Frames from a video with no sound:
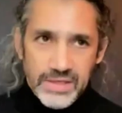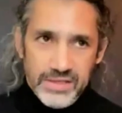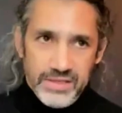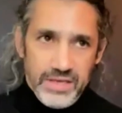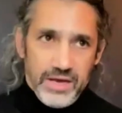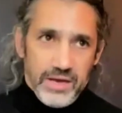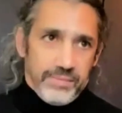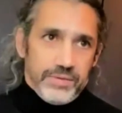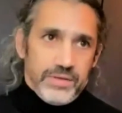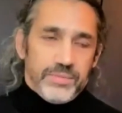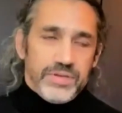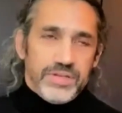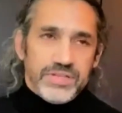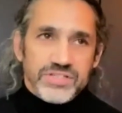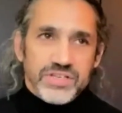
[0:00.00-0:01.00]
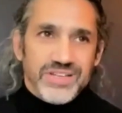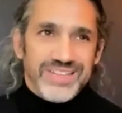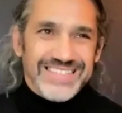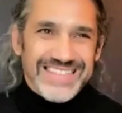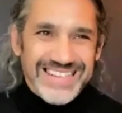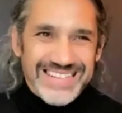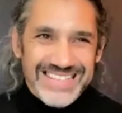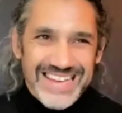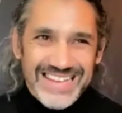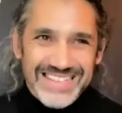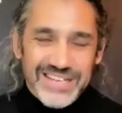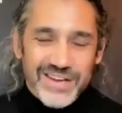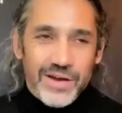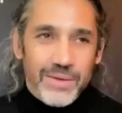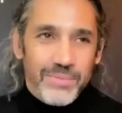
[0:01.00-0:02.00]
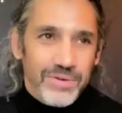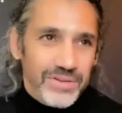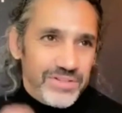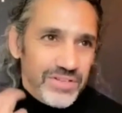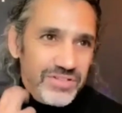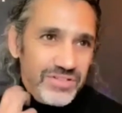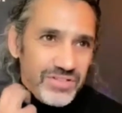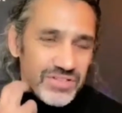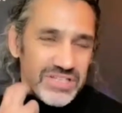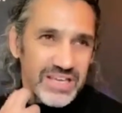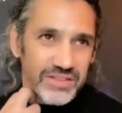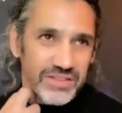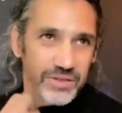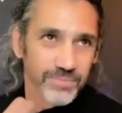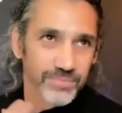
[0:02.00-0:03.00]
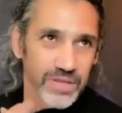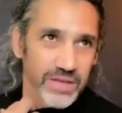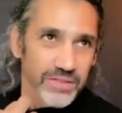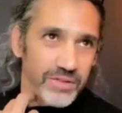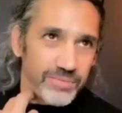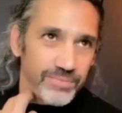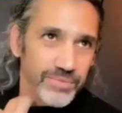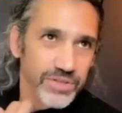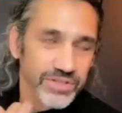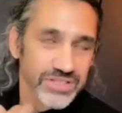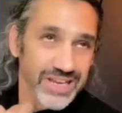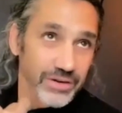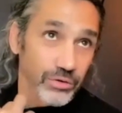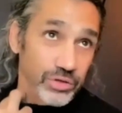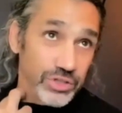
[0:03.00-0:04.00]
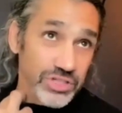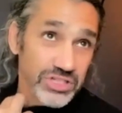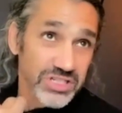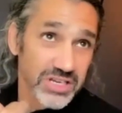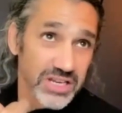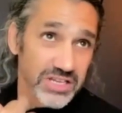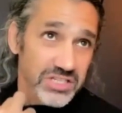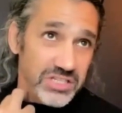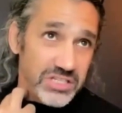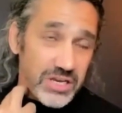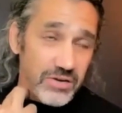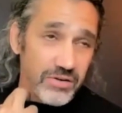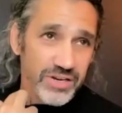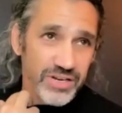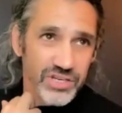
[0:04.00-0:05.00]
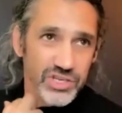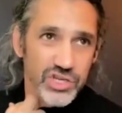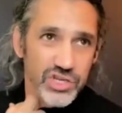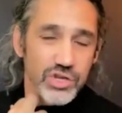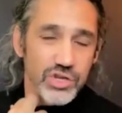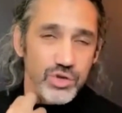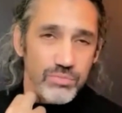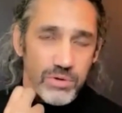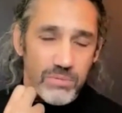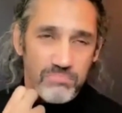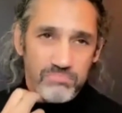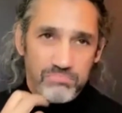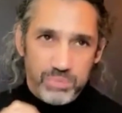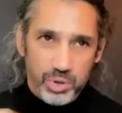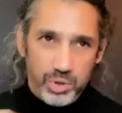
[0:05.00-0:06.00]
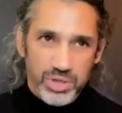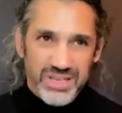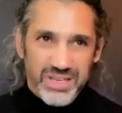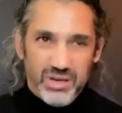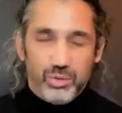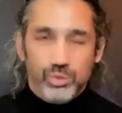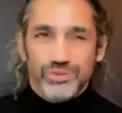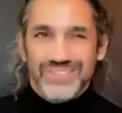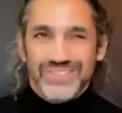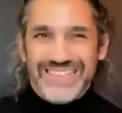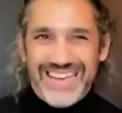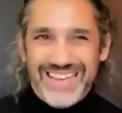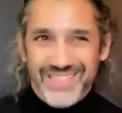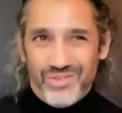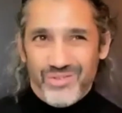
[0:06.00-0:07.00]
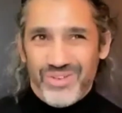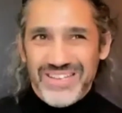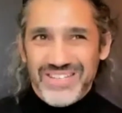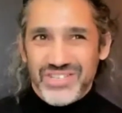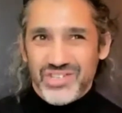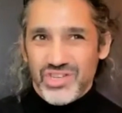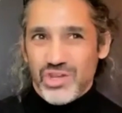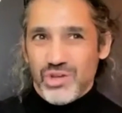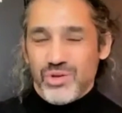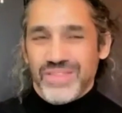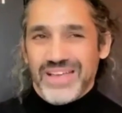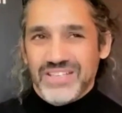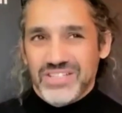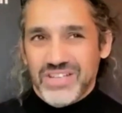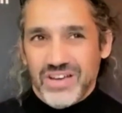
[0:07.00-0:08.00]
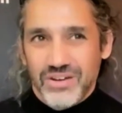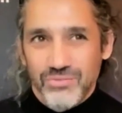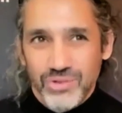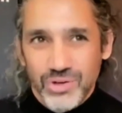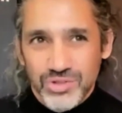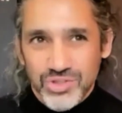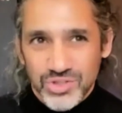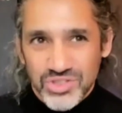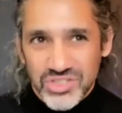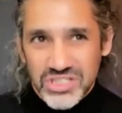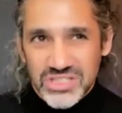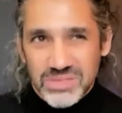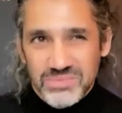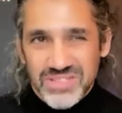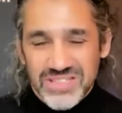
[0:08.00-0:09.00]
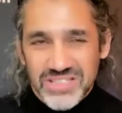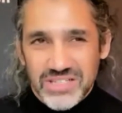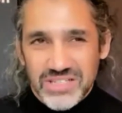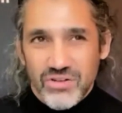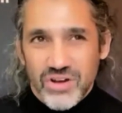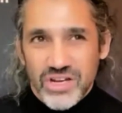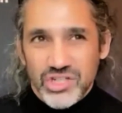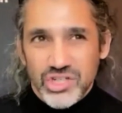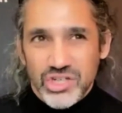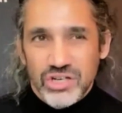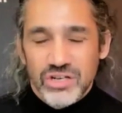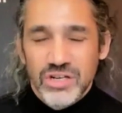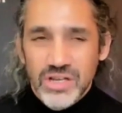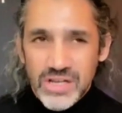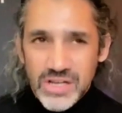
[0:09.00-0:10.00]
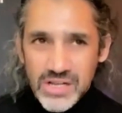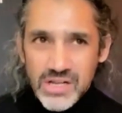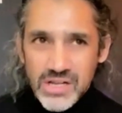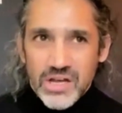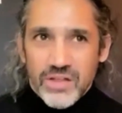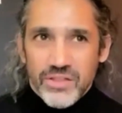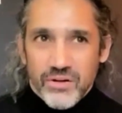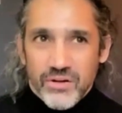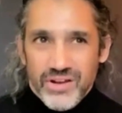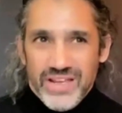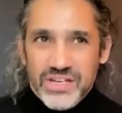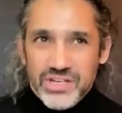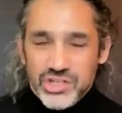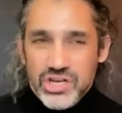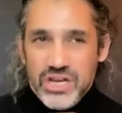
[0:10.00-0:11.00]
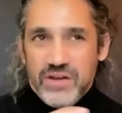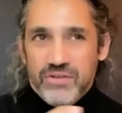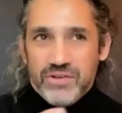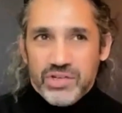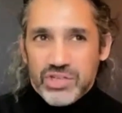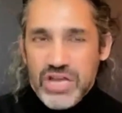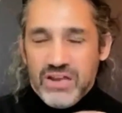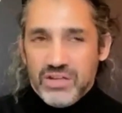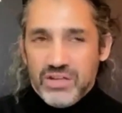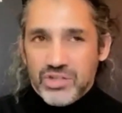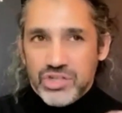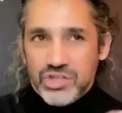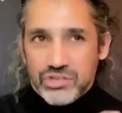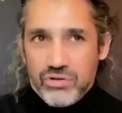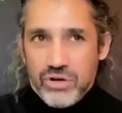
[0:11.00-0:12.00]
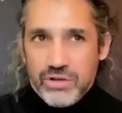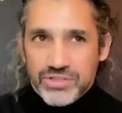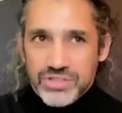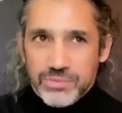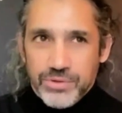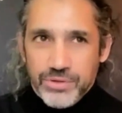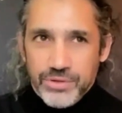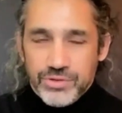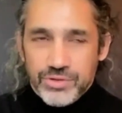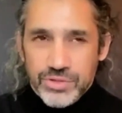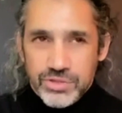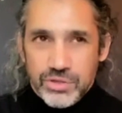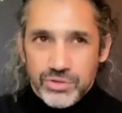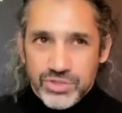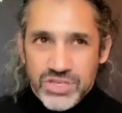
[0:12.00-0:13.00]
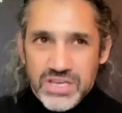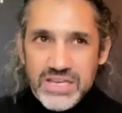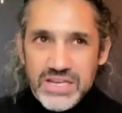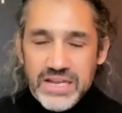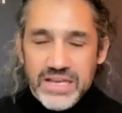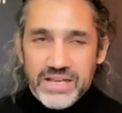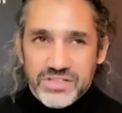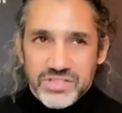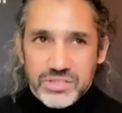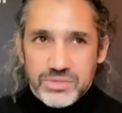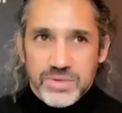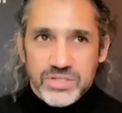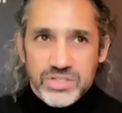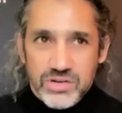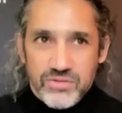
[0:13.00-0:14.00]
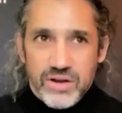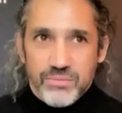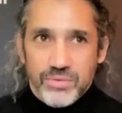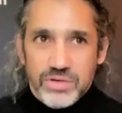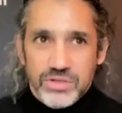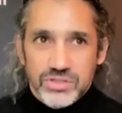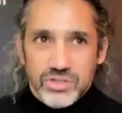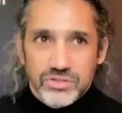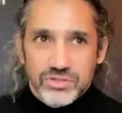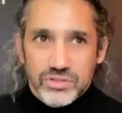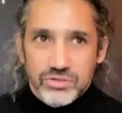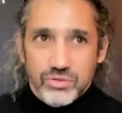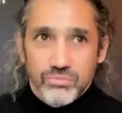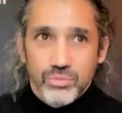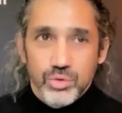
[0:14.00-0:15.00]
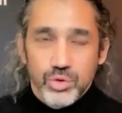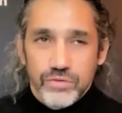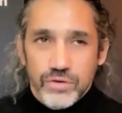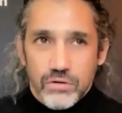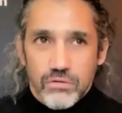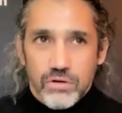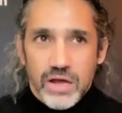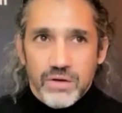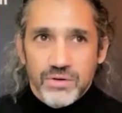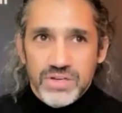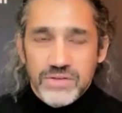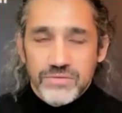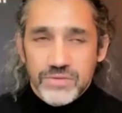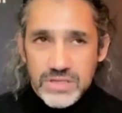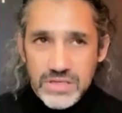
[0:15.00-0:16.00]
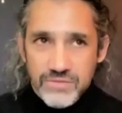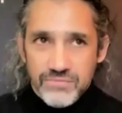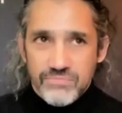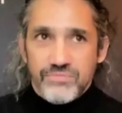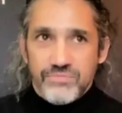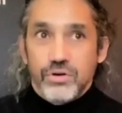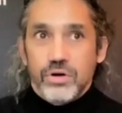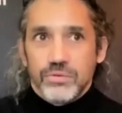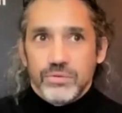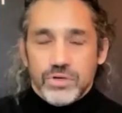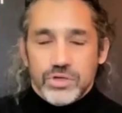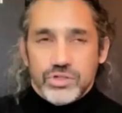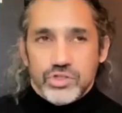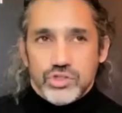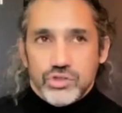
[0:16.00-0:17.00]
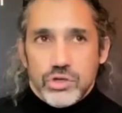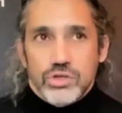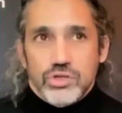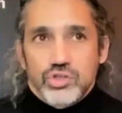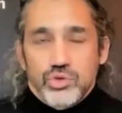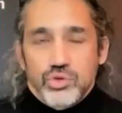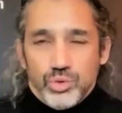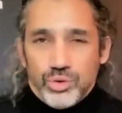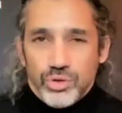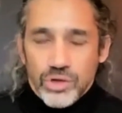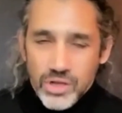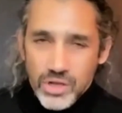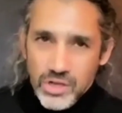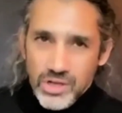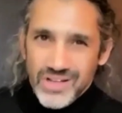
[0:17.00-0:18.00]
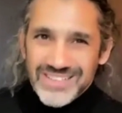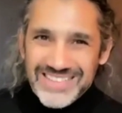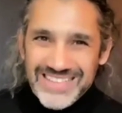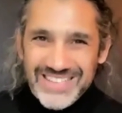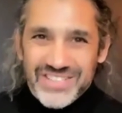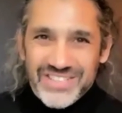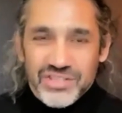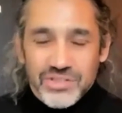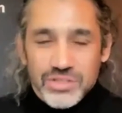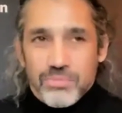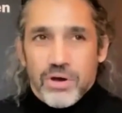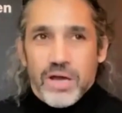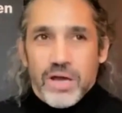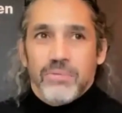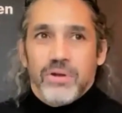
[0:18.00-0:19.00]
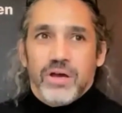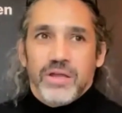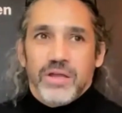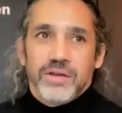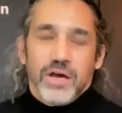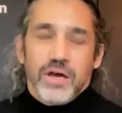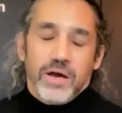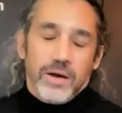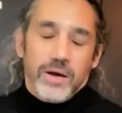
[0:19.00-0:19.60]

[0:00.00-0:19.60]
Yeah, I mean it's going to take time, and as you say, the technology isn't necessarily new, but putting it all together is new, and that's kind of real sort of system integration, and there are engineering challenges around some of those key links, especially around when you start to sort of move it around, even for a short distance pipeline.